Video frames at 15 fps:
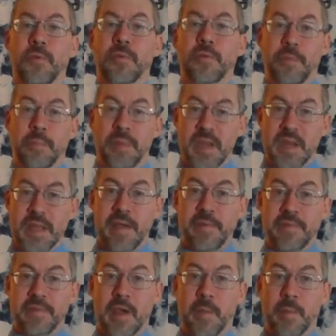there's a
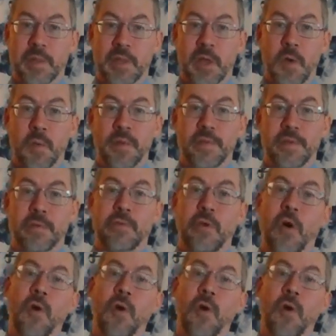PDF down below, but there's